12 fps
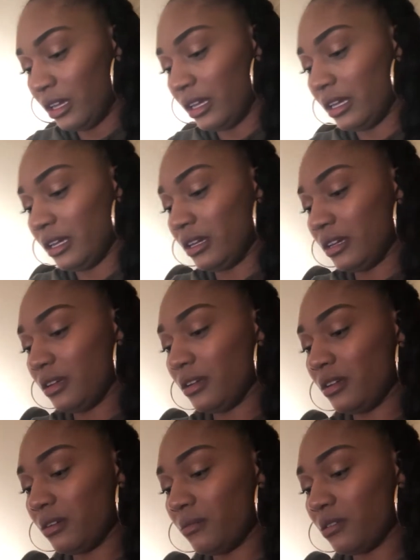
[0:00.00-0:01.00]
and
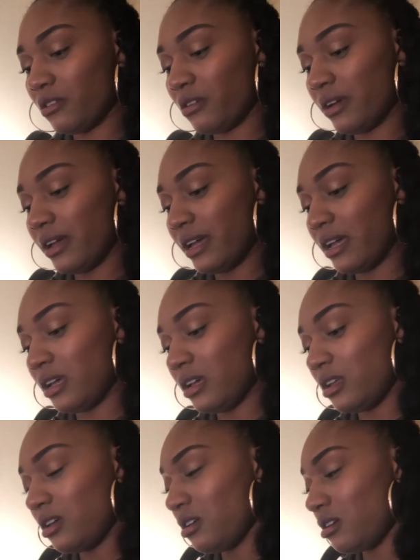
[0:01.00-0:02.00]
I'm gonna go
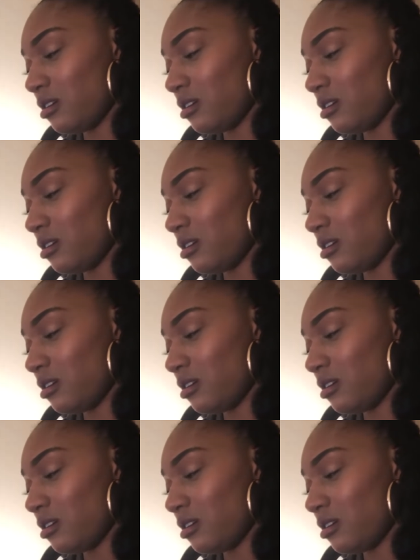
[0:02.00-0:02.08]
ahead